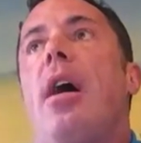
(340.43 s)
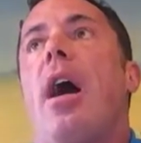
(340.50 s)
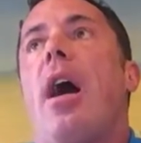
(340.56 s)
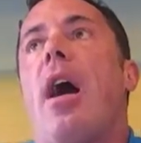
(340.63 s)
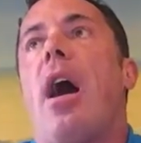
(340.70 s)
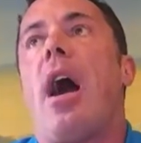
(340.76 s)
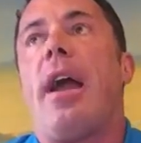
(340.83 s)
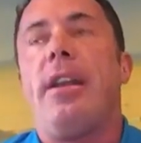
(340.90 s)

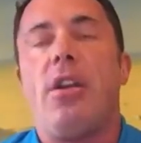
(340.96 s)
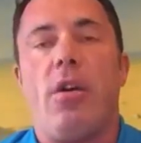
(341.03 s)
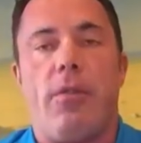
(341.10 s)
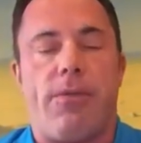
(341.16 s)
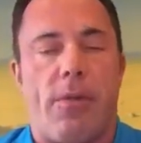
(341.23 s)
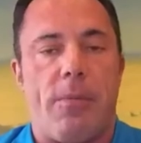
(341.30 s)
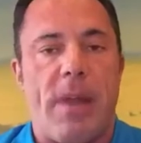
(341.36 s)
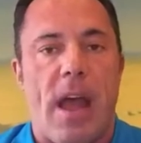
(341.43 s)
I know
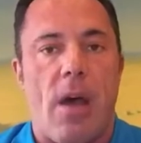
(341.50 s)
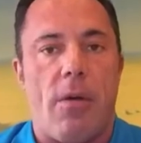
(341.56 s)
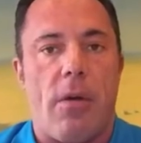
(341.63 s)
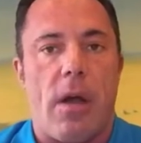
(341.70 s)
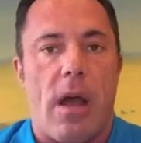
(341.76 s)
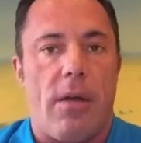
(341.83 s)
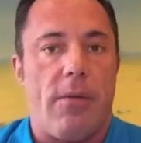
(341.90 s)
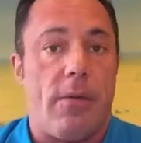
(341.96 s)
from
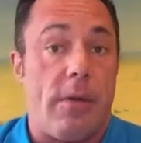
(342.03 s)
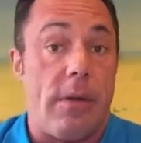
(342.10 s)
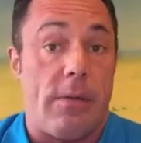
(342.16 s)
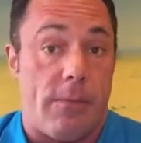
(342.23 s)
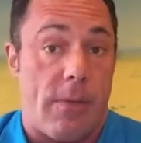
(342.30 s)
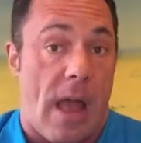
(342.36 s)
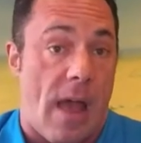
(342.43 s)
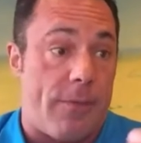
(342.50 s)
now,
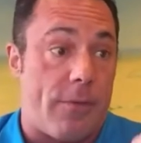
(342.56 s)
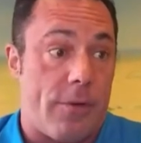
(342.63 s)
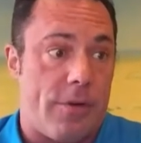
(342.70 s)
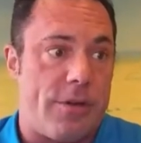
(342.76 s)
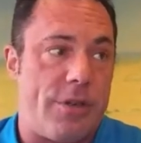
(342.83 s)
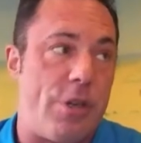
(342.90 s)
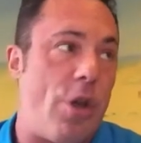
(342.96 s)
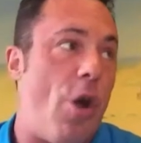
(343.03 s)
after
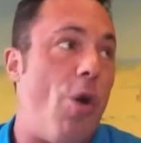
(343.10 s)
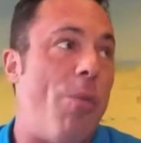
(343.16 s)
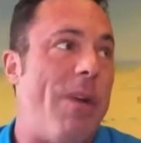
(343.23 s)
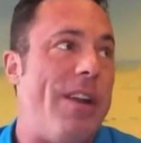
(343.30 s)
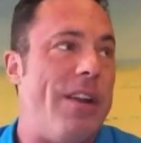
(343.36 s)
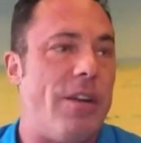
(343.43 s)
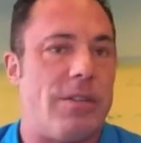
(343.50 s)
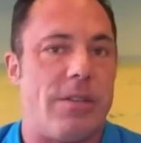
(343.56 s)
so
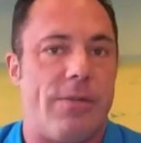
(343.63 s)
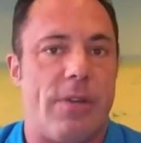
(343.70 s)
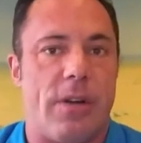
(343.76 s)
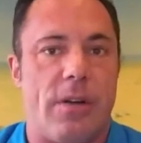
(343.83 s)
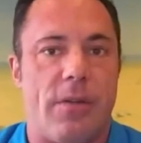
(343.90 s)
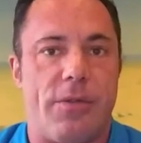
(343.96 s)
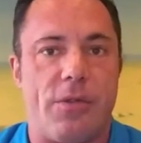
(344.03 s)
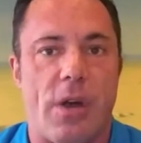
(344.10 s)
many years
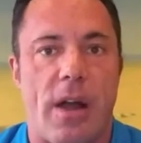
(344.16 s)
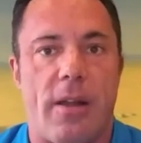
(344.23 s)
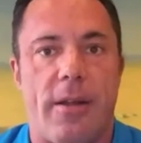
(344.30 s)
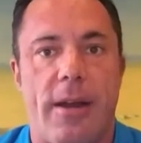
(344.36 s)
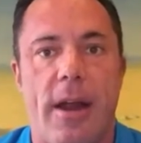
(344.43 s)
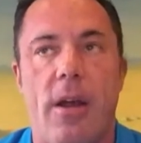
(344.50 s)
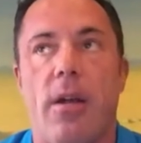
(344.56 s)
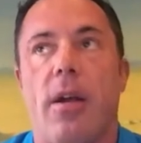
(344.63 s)
of trial
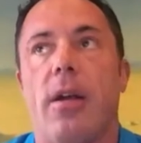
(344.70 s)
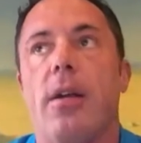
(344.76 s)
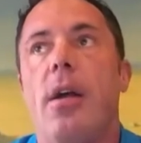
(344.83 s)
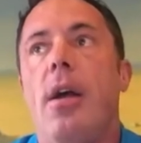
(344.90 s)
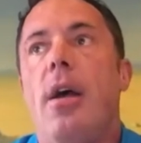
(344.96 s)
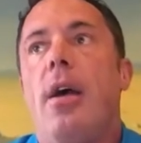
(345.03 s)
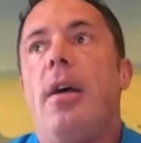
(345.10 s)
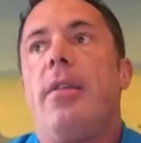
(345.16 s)
and error,
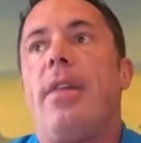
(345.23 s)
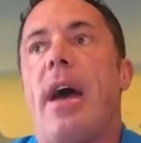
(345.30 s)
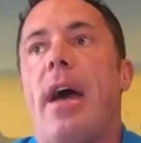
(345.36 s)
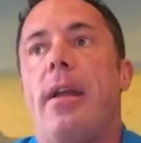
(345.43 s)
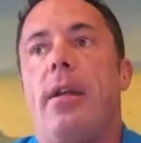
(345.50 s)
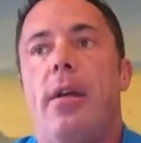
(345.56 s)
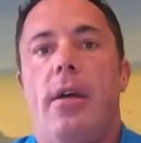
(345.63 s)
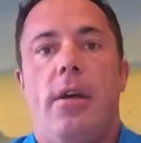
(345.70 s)

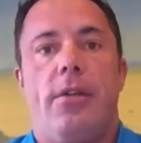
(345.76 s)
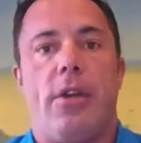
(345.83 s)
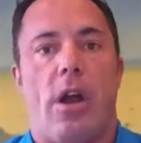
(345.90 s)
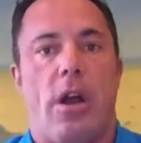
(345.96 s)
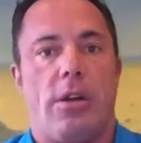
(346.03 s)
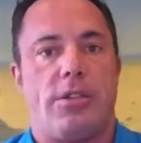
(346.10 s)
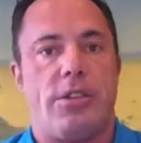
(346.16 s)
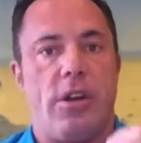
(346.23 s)
that
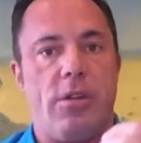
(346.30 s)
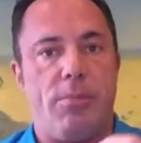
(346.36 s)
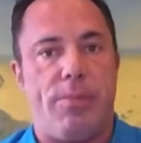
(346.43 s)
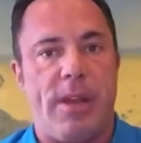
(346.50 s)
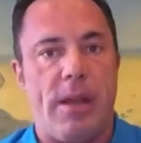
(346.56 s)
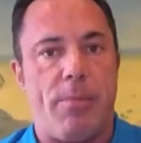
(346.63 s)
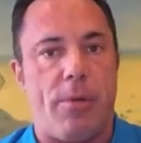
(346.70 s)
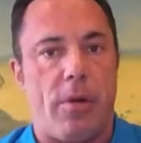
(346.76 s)
there are certain
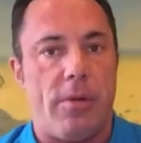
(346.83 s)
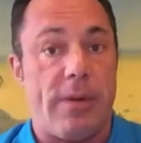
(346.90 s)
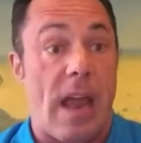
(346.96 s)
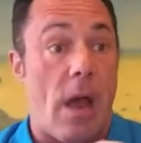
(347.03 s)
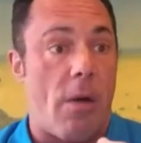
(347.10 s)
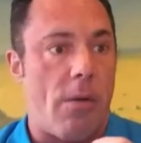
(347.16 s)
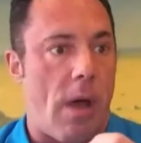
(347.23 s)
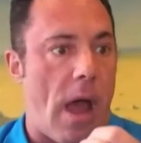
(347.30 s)
people.
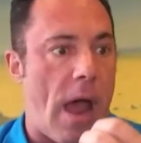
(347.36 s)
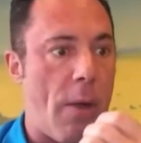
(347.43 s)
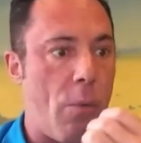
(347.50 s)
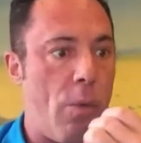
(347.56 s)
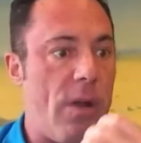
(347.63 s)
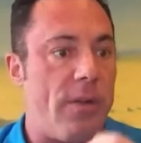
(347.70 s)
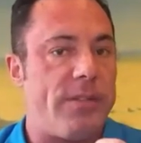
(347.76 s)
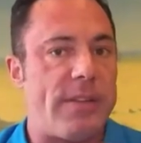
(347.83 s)
Now, I
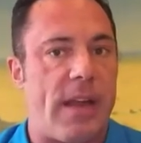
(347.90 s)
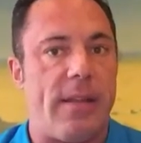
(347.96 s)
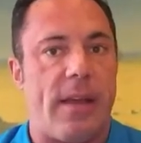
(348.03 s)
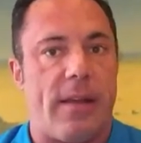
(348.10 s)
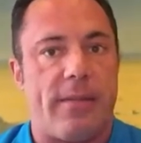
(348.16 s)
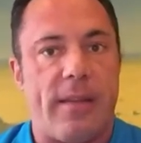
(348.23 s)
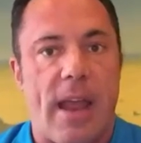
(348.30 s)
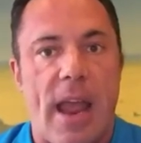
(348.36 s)
will say
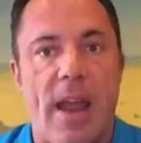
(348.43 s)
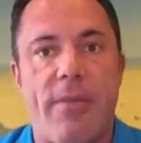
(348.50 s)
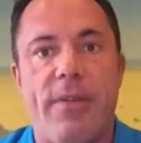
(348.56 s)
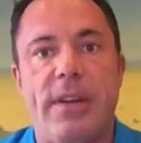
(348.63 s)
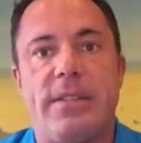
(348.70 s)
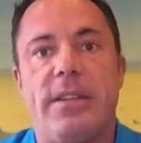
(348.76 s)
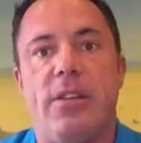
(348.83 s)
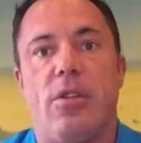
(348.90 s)
this,
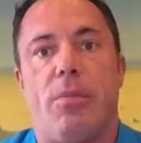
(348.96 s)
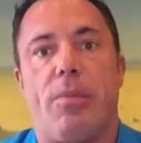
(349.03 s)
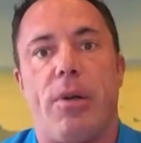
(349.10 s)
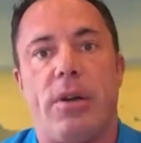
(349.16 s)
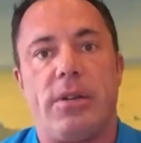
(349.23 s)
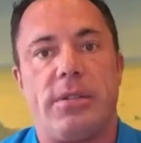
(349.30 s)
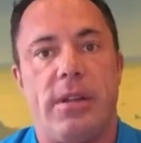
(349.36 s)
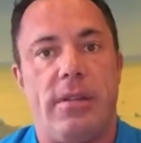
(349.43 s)
every single
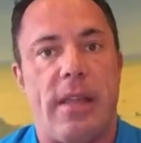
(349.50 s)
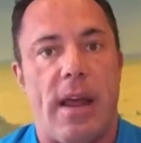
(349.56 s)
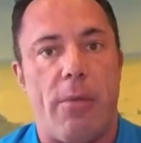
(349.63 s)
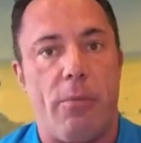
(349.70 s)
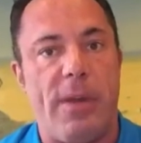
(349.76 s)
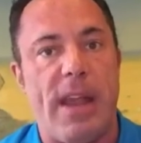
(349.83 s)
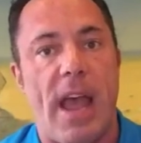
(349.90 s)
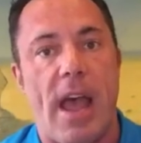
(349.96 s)
person
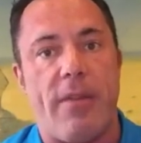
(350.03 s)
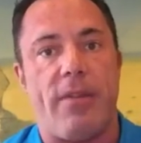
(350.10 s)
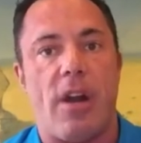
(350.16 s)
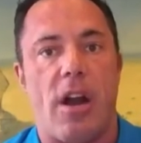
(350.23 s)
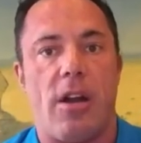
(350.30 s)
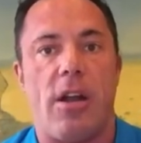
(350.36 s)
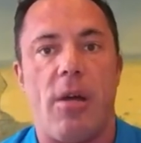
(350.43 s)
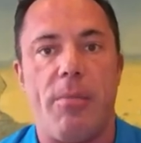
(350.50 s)
that we have in
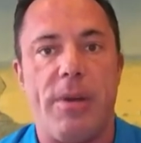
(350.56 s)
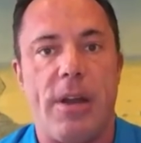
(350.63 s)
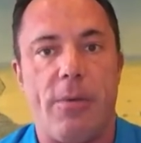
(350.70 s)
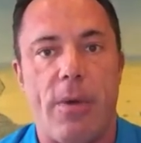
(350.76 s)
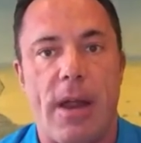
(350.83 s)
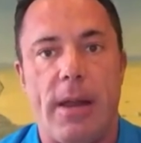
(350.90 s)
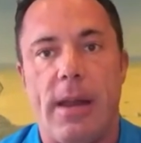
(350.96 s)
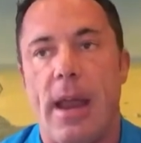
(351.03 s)
our company
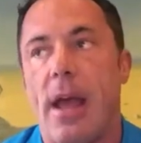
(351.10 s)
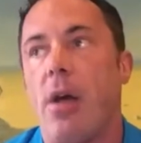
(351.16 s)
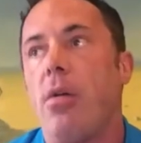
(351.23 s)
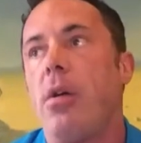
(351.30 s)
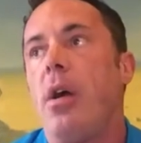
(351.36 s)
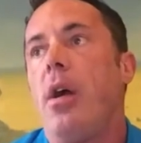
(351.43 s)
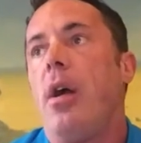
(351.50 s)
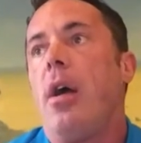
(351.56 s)
right
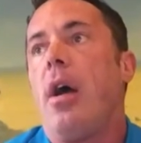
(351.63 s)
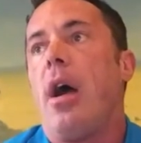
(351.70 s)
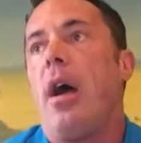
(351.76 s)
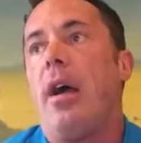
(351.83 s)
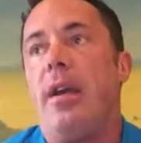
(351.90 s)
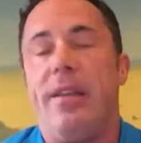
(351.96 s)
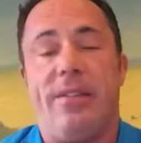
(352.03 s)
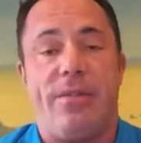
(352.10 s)
now
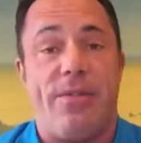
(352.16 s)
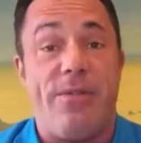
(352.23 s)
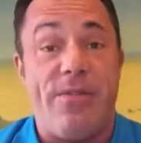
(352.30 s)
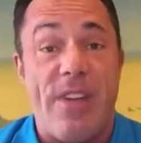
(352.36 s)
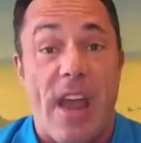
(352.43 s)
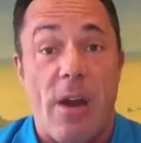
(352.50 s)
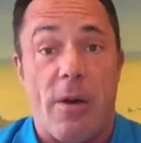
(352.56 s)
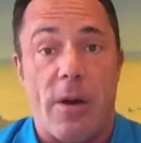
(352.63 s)
is
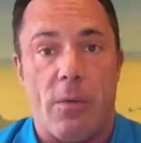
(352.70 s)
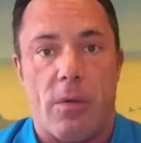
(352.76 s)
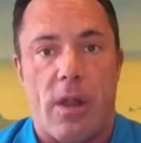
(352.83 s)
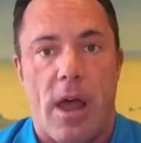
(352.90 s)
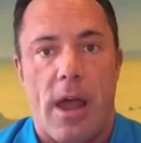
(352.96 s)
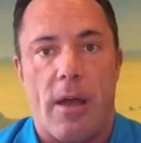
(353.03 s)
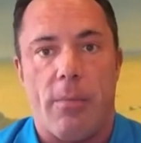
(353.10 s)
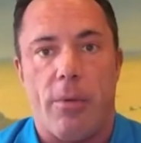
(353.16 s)
very
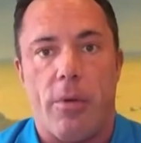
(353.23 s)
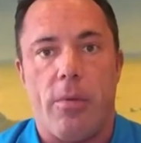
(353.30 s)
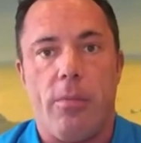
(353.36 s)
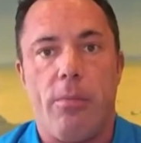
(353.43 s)
reliable.